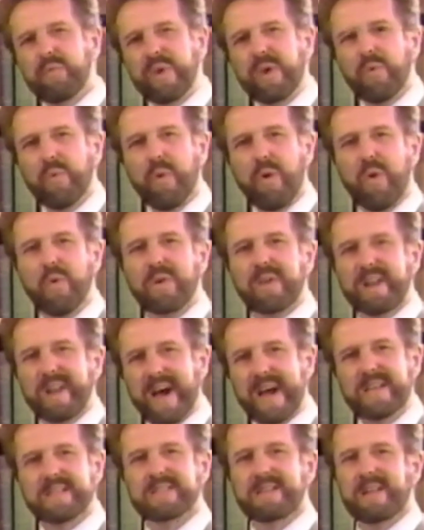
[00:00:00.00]
If we quote
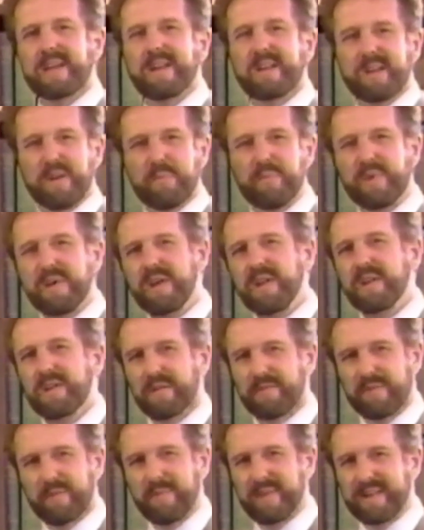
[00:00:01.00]
an isolated
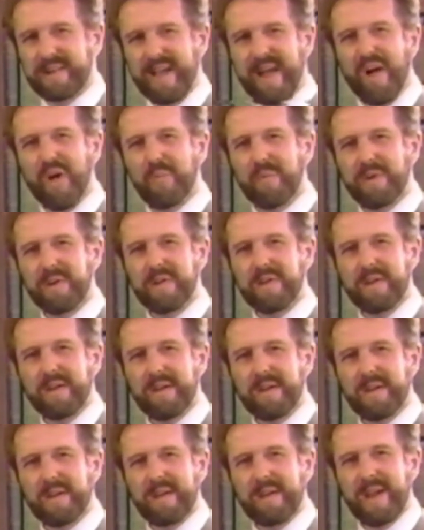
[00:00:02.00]
opinion from the Talmud,
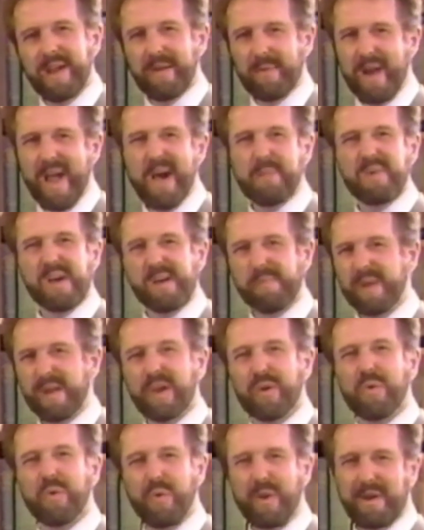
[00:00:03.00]
a rabbi
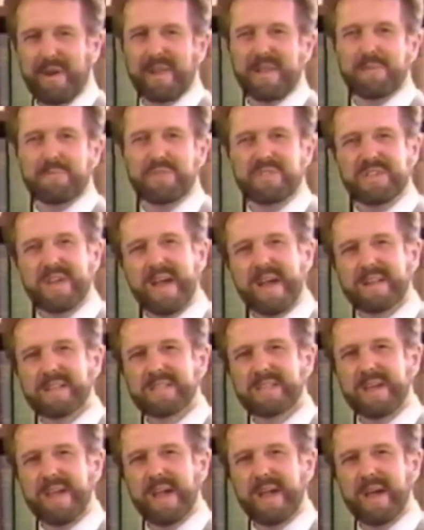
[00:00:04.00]
may quickly
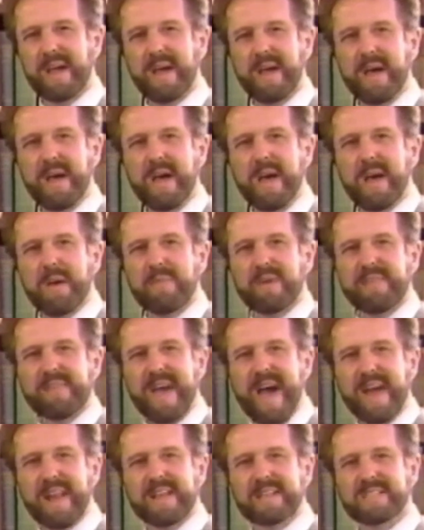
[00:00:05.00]
object, saying,
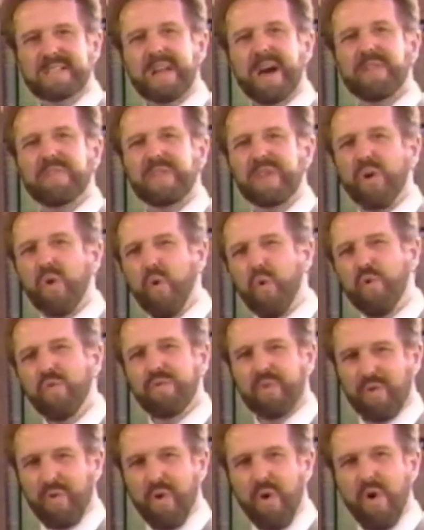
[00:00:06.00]
"But that is not the
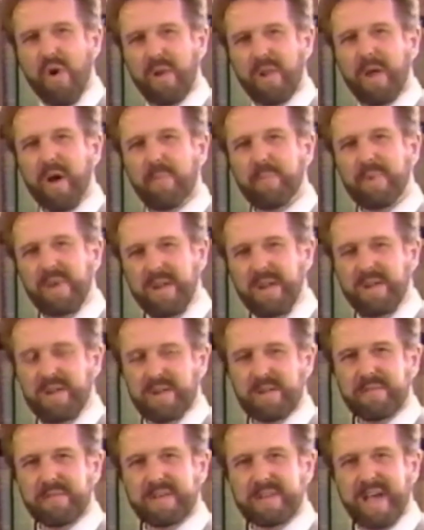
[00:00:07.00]
overall
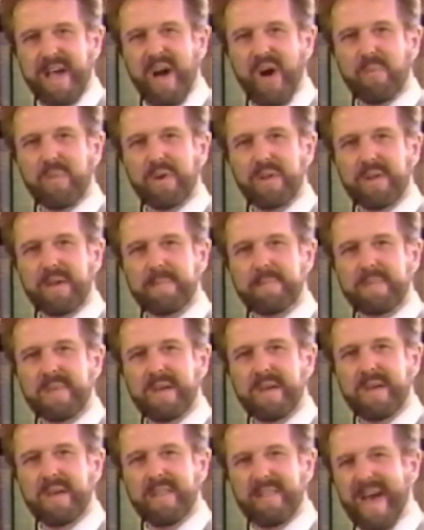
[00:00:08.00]
opinion of the Talmud.
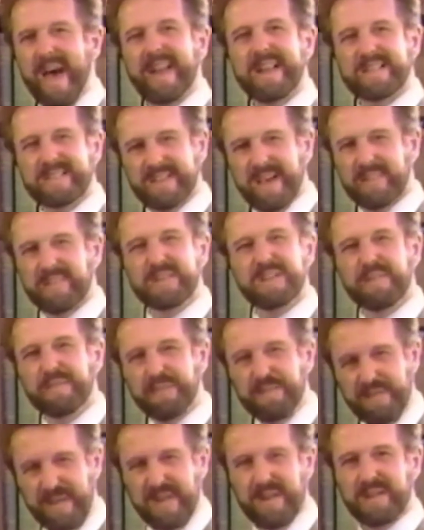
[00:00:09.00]
That is not the
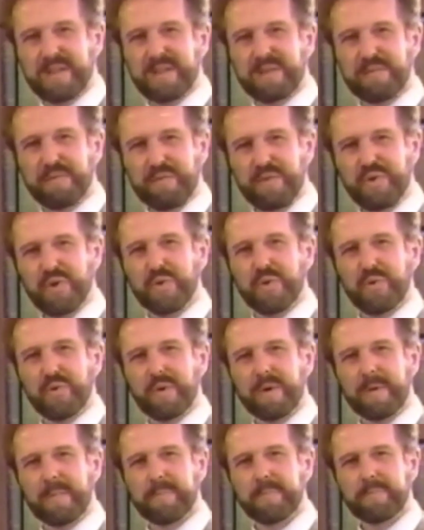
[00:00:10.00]
definitive
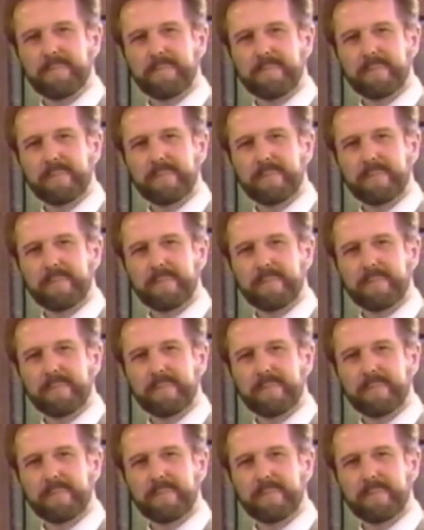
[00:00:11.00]
view."